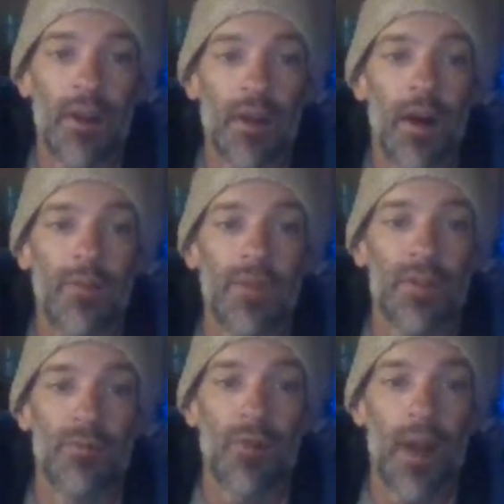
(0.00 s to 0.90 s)
of
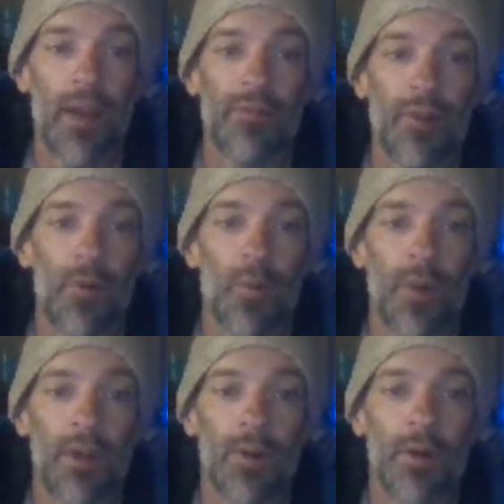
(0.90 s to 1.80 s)
its right front
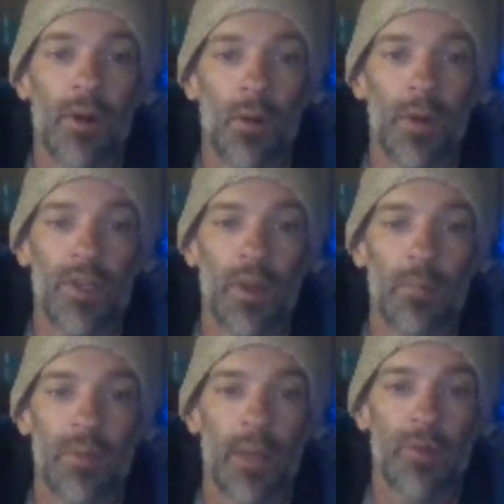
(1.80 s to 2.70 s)
wheel, which
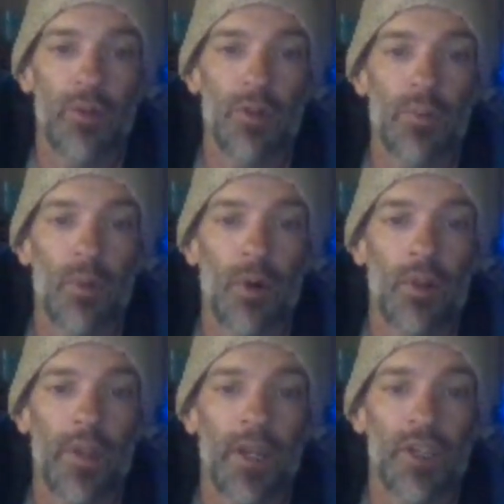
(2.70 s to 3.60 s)
sometimes drew
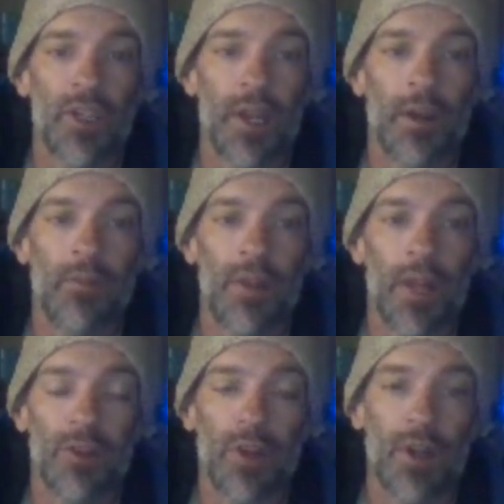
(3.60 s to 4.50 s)
more than its share of
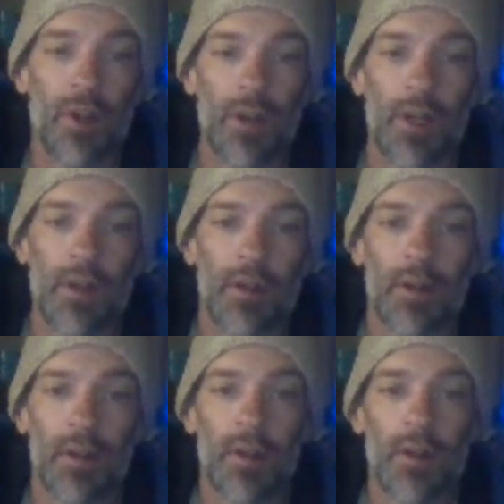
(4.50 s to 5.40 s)
electric current.
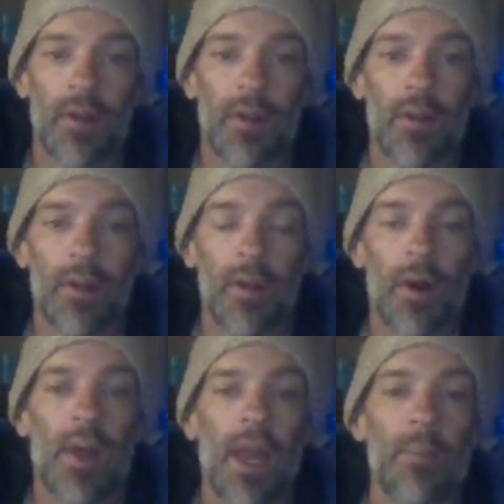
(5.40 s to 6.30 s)

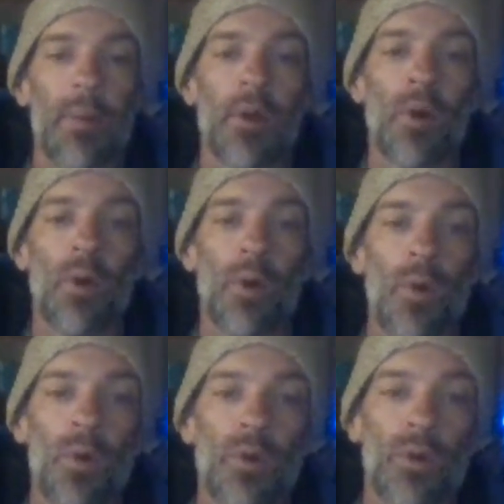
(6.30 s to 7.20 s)
Okay, but
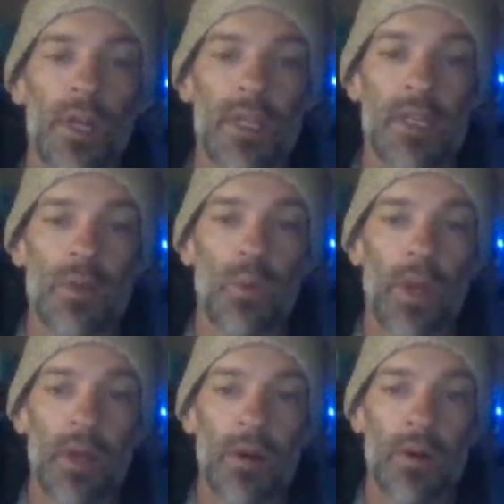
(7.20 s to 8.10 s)
who greased the
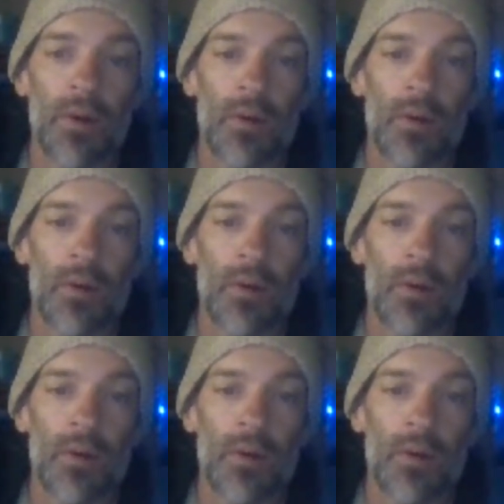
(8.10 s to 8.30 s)
wheel?